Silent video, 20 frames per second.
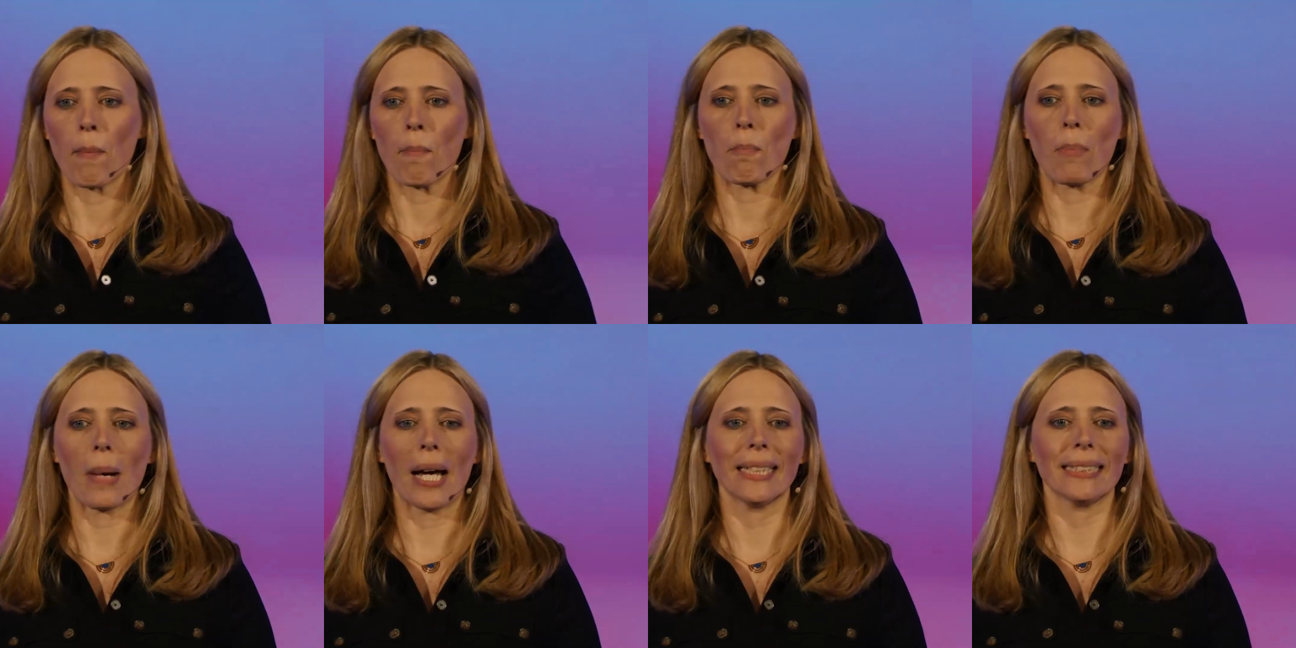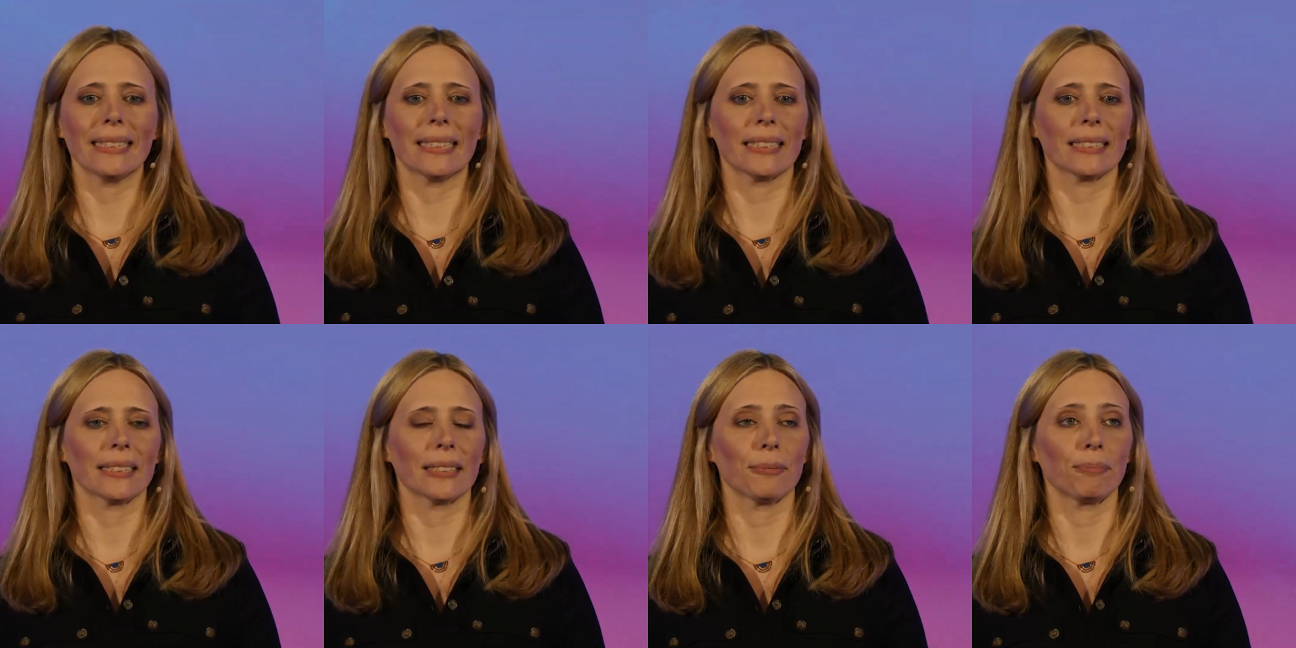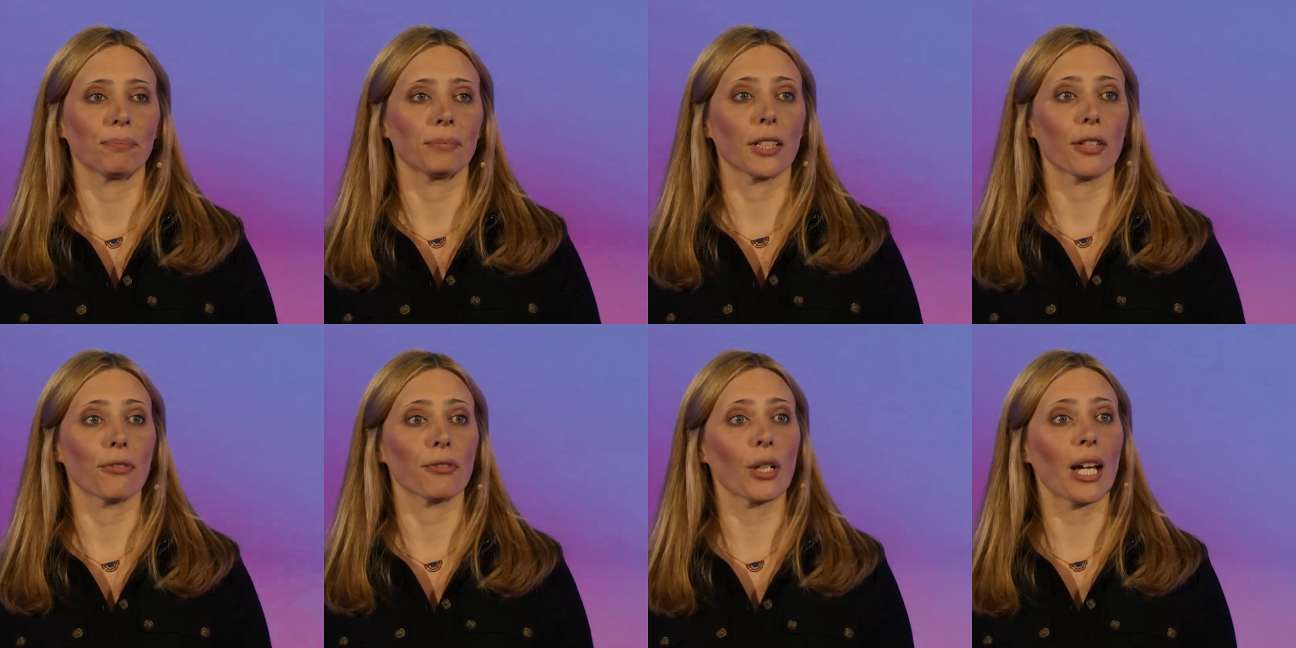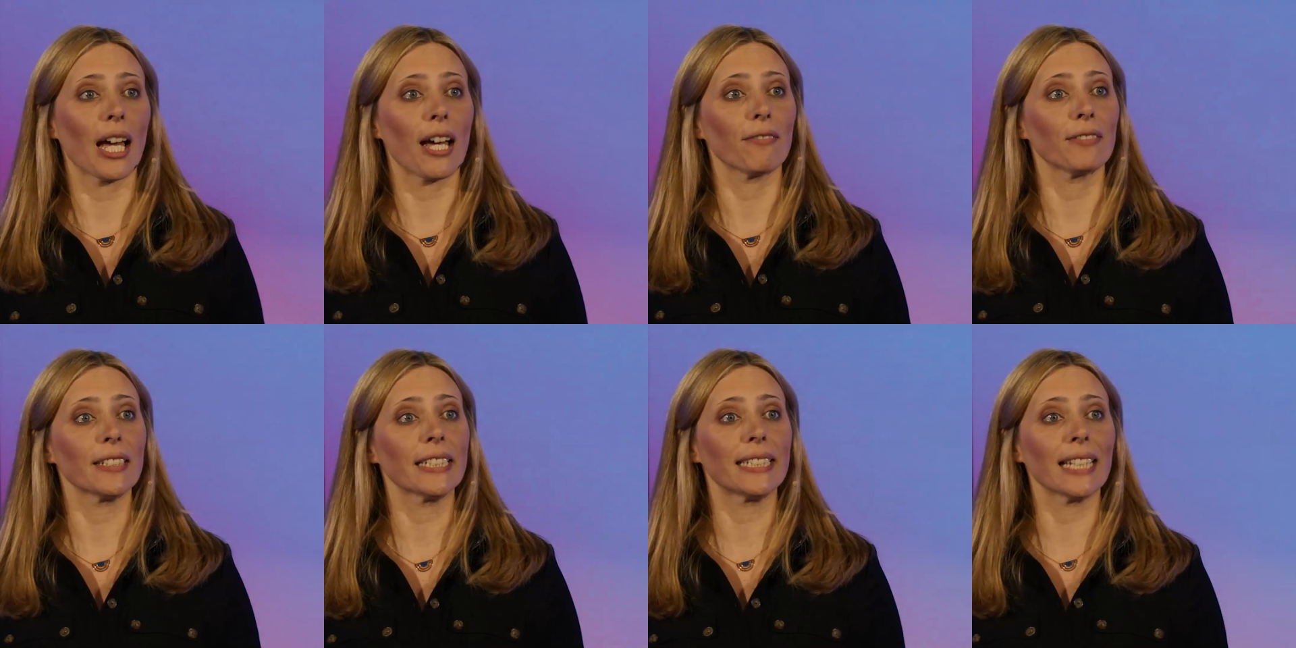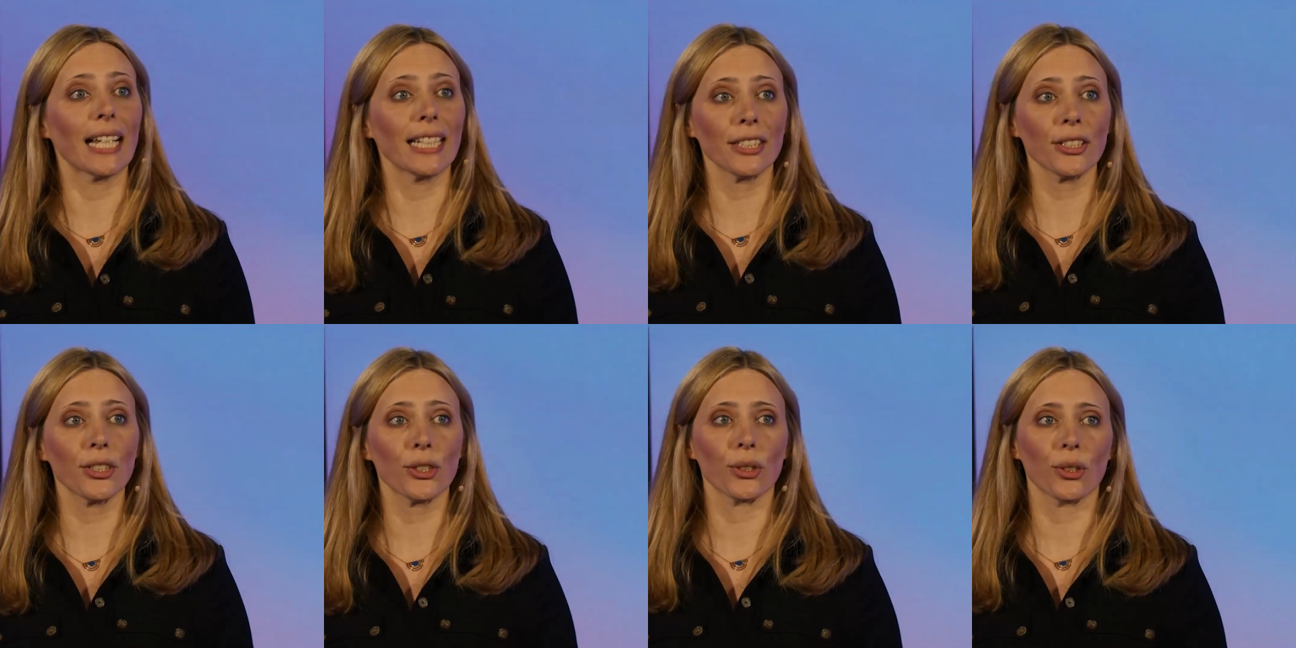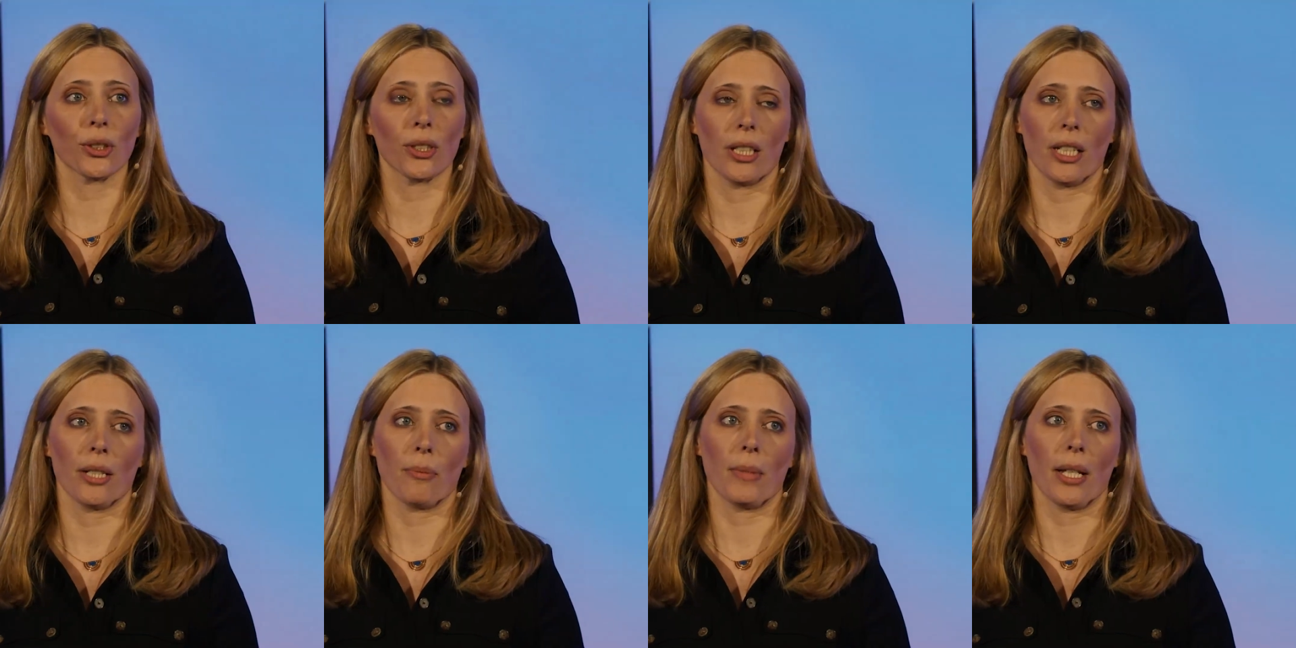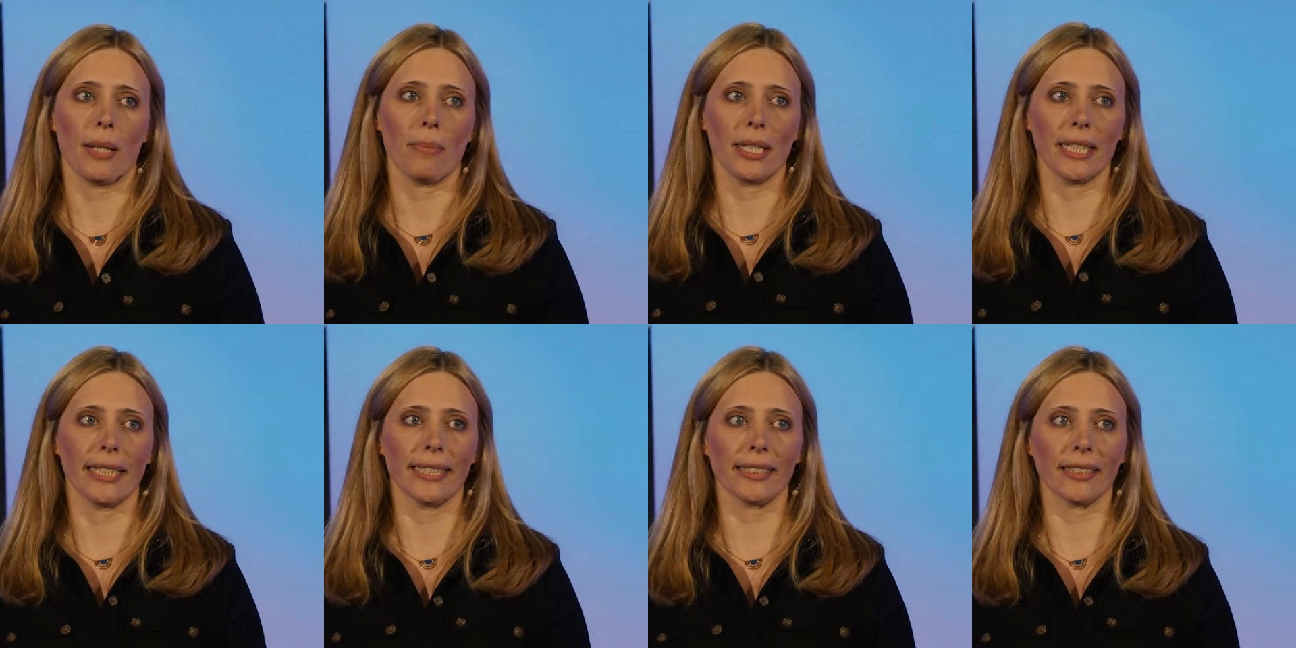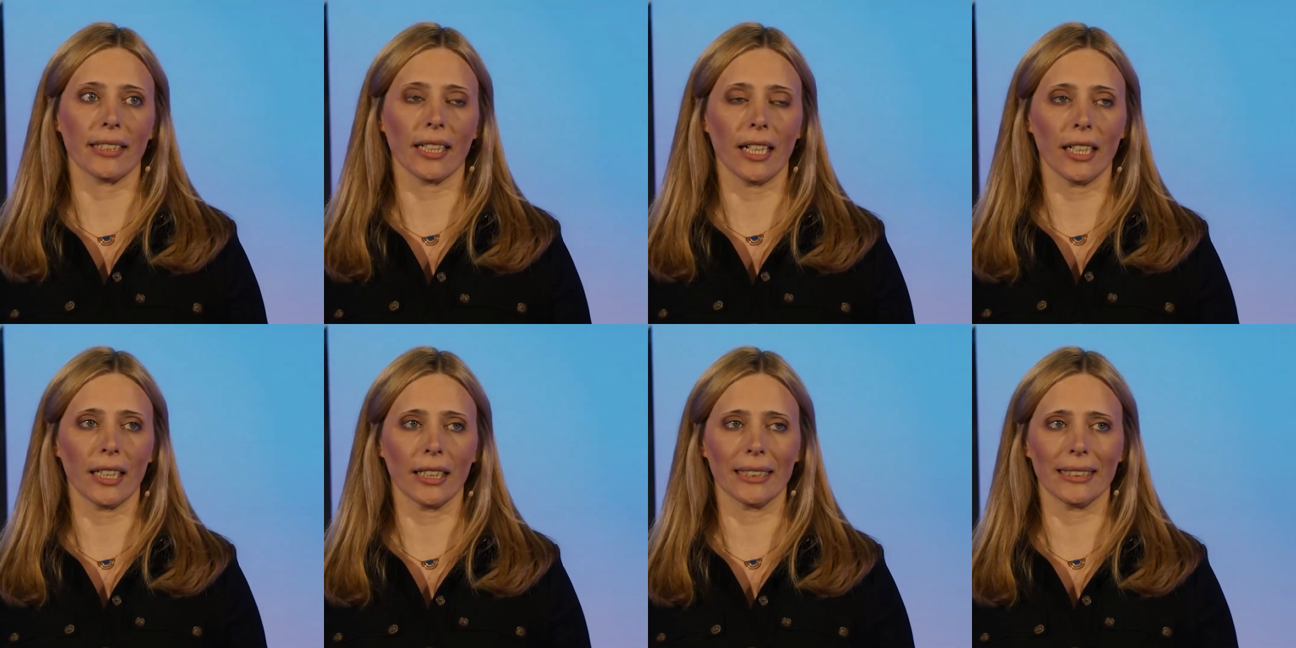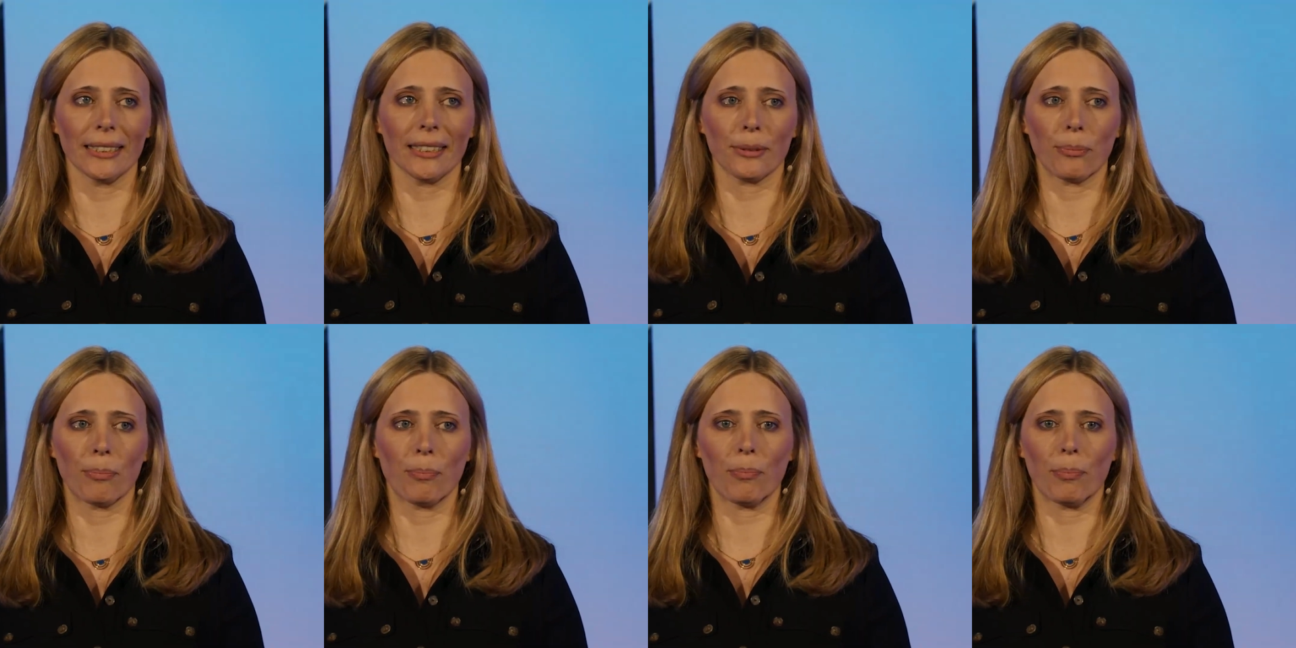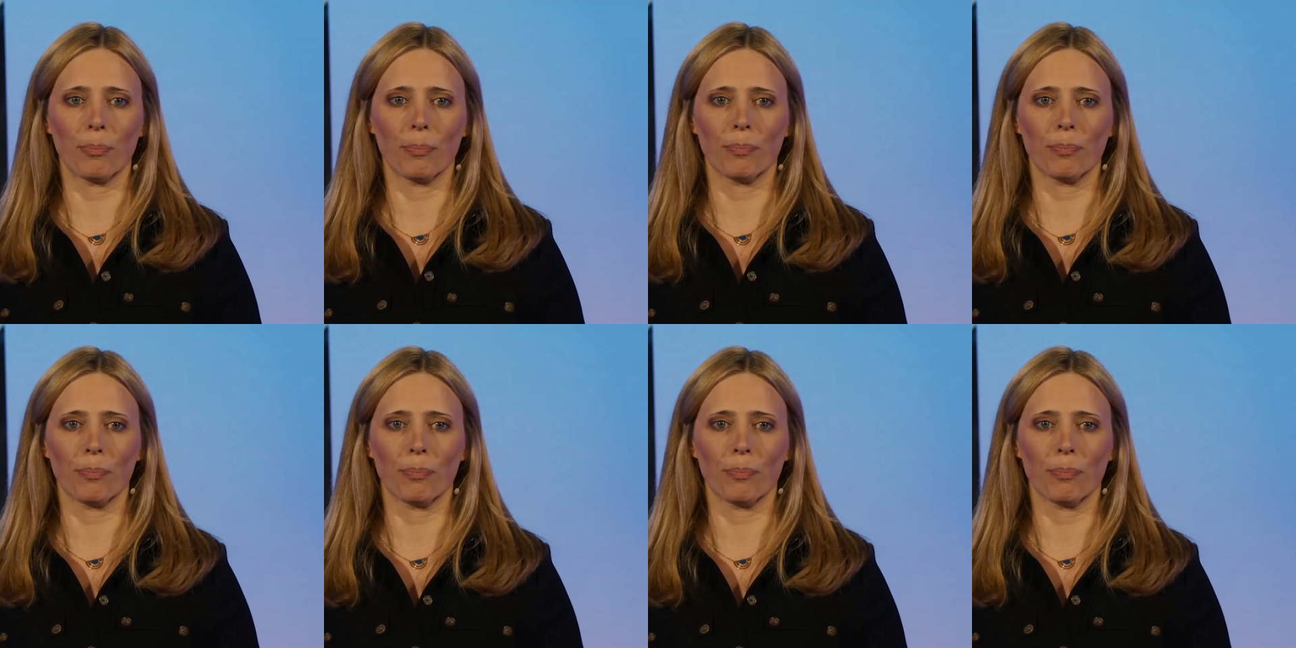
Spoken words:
But if you haven't done so yet, maybe start